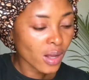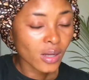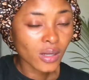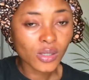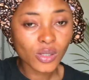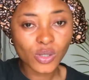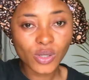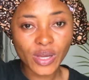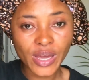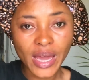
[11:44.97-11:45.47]

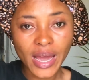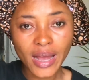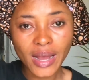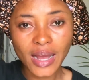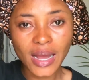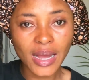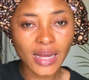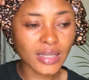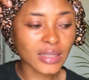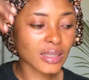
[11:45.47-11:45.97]
So yeah
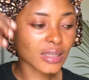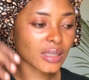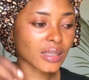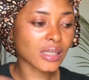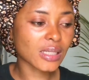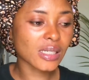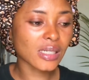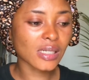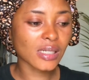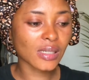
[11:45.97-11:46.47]
guys,
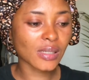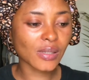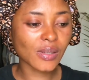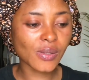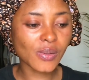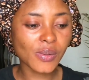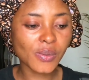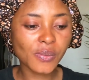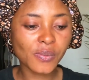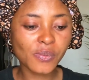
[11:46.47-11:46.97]

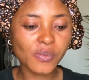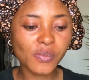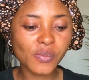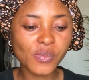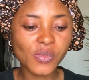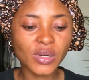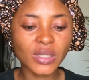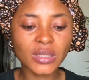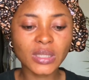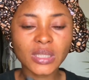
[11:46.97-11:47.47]

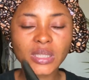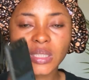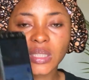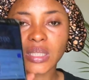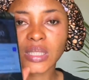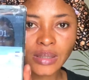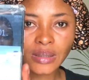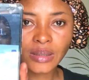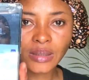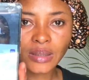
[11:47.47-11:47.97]
this
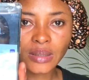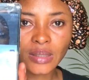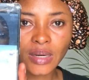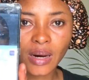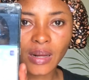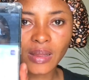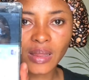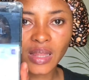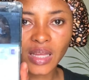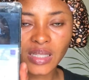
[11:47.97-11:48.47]
is
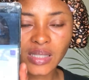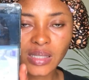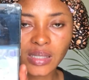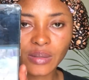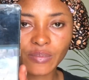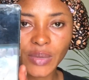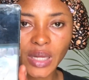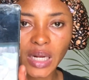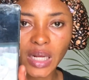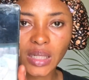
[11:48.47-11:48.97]
30
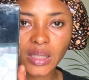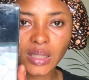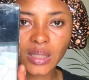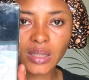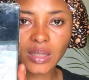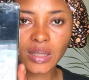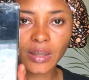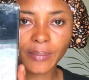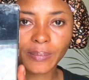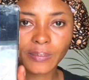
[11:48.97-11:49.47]

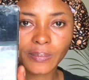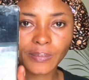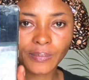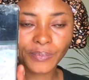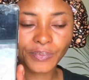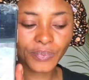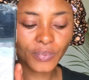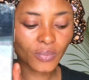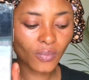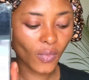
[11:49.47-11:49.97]
minutes
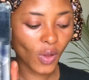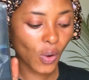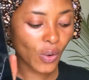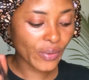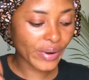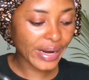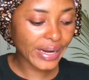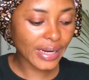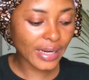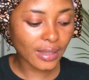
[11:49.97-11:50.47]

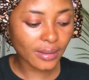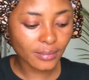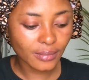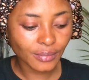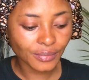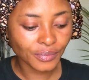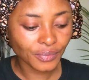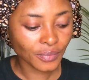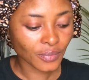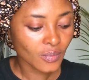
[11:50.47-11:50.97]
already,
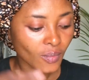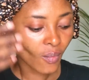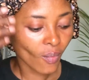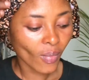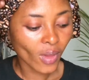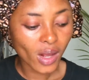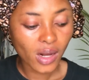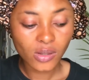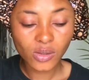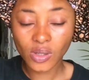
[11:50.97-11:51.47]

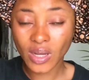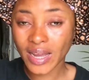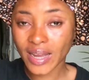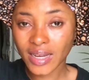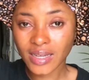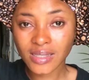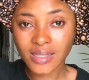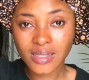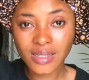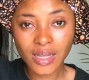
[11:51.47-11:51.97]
so I
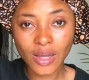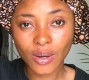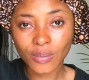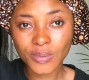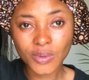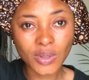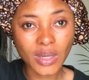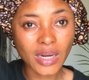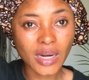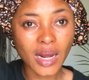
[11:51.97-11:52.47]
can't stay up
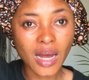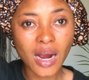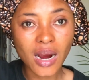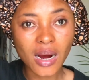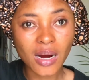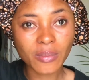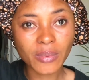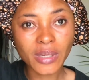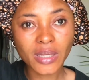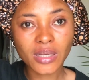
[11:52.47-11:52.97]
to an
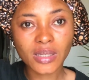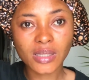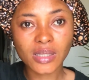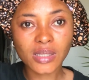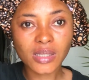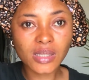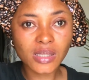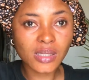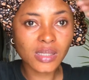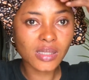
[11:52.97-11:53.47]
hour
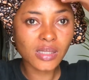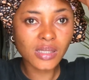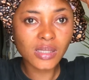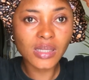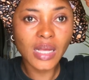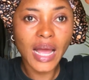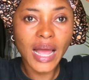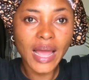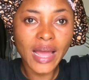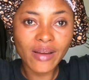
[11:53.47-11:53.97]
because
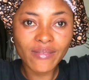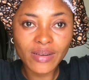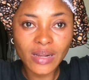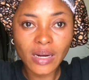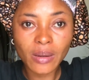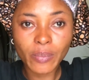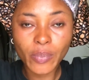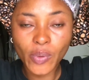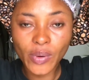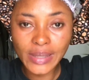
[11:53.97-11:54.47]
I have an
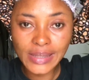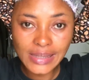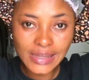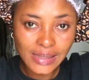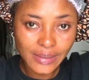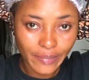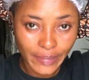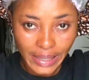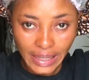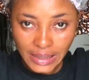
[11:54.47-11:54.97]

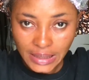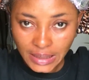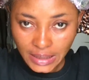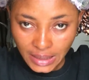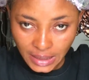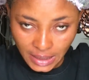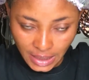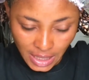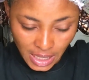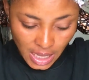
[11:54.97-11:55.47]

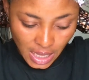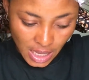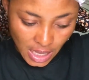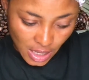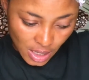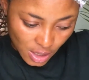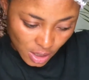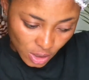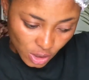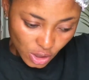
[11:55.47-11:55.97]
appointment.
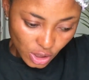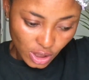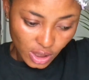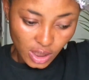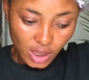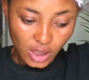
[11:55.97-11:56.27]
So this is